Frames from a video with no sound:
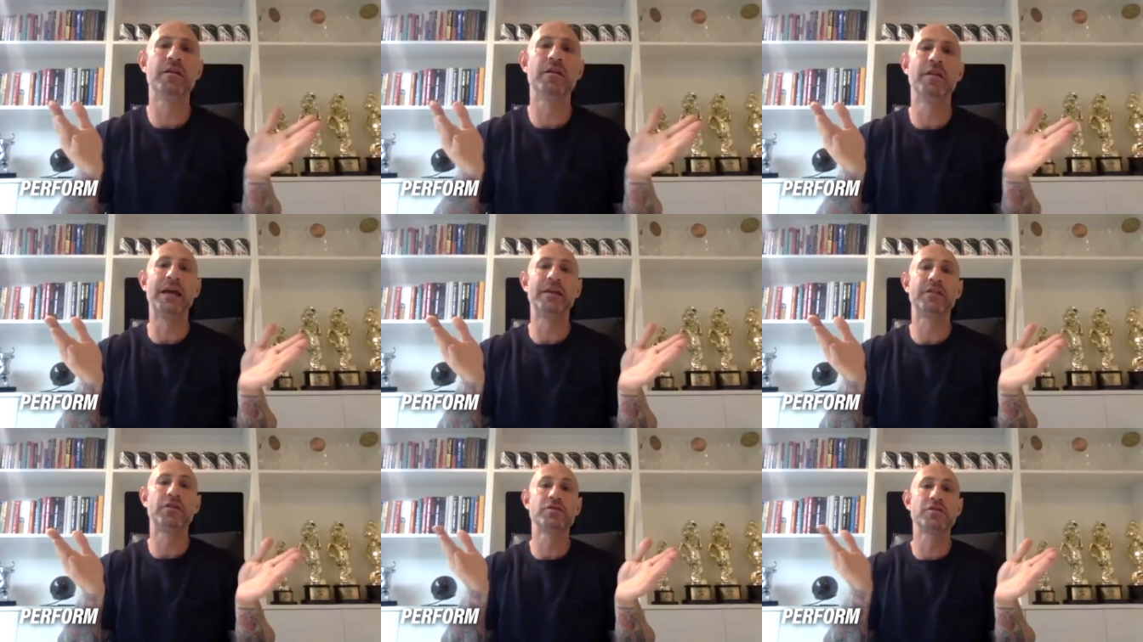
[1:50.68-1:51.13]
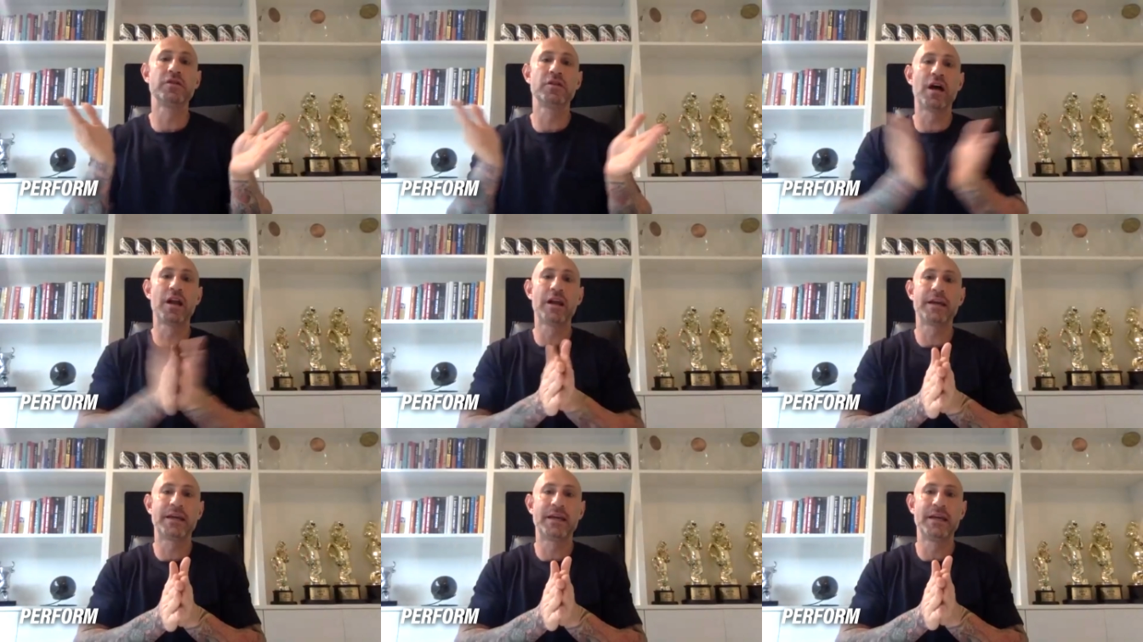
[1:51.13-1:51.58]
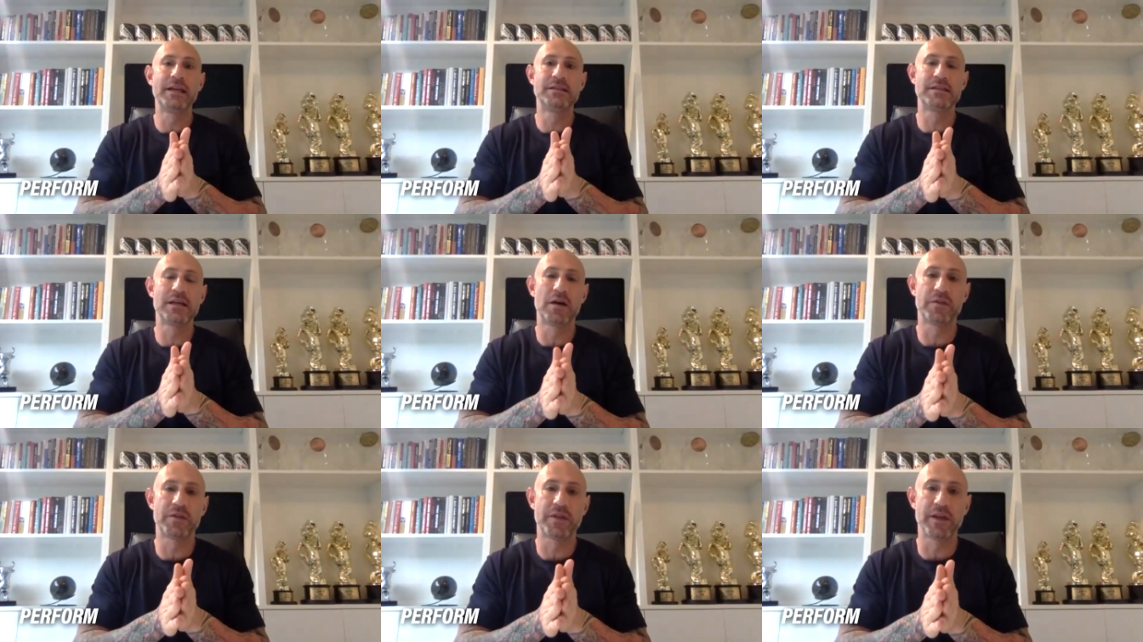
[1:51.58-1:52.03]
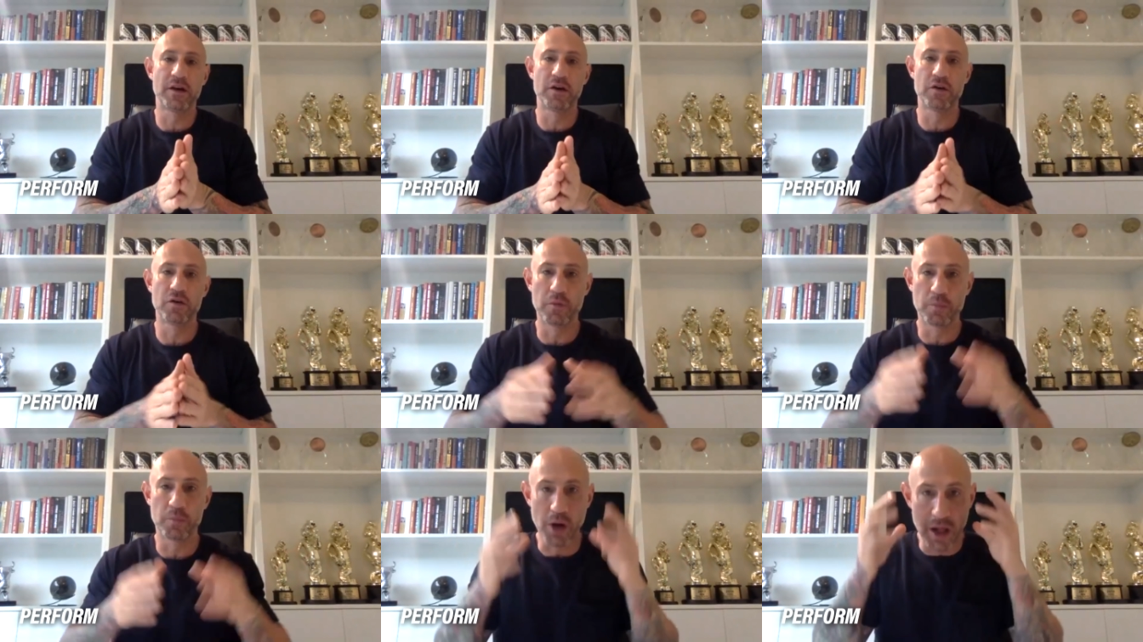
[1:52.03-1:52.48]
There's a lot of kids out there
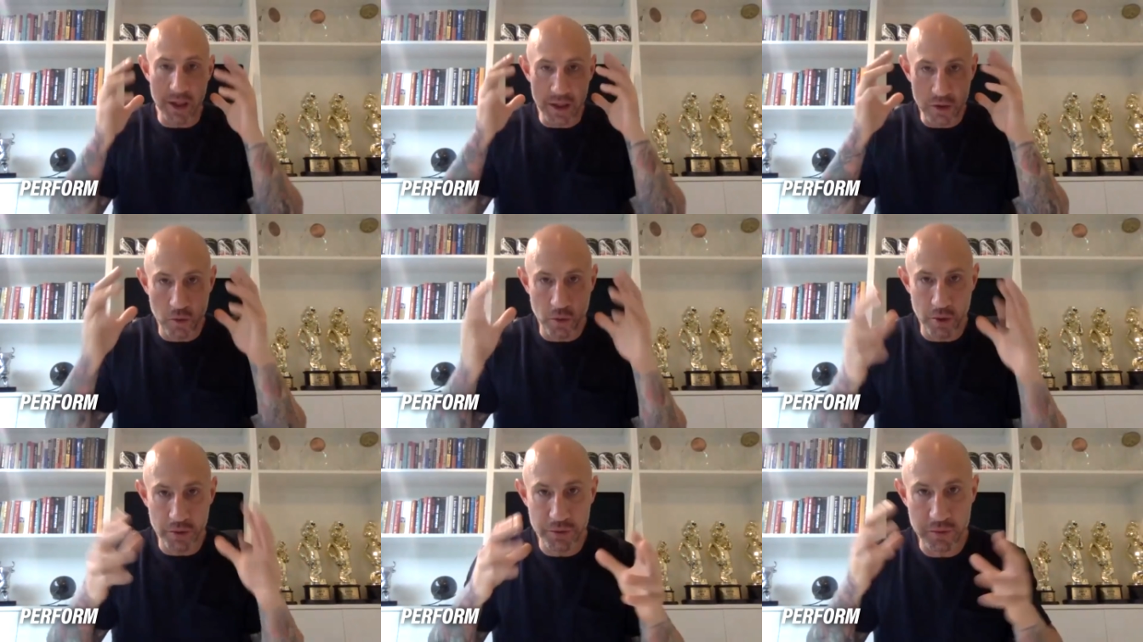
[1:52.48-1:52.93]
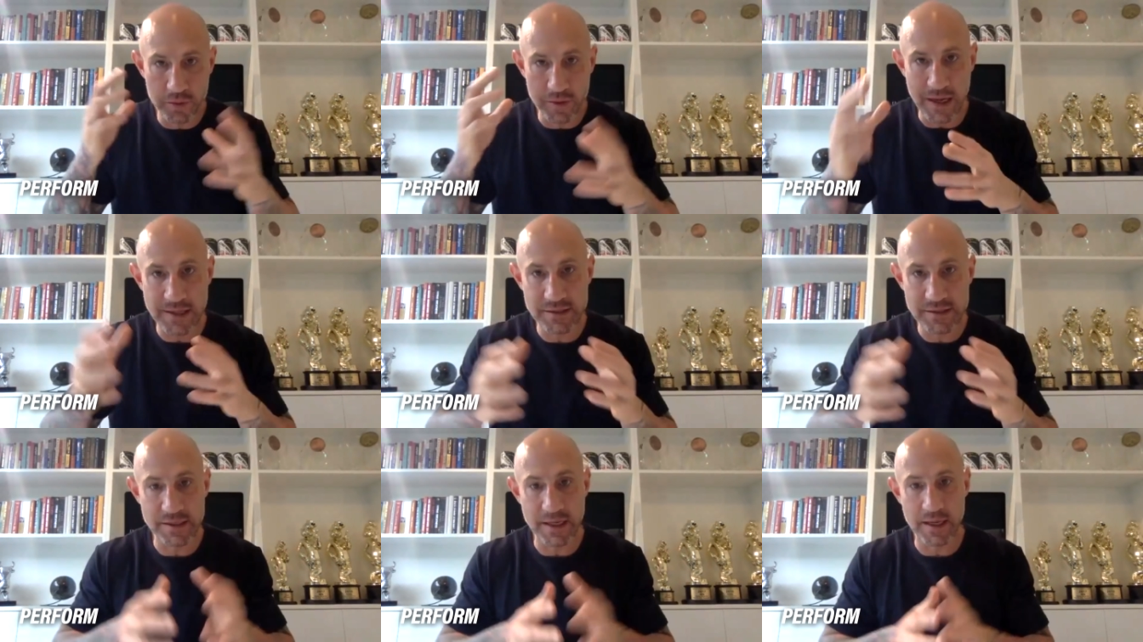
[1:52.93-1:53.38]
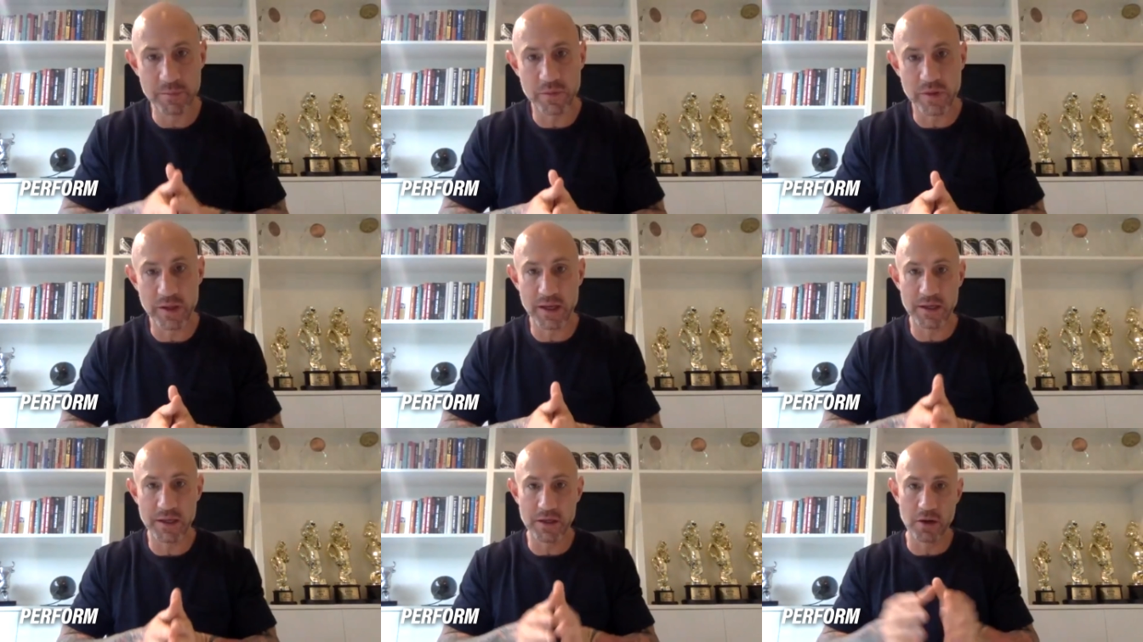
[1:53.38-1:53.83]
who are probably going through that same thing.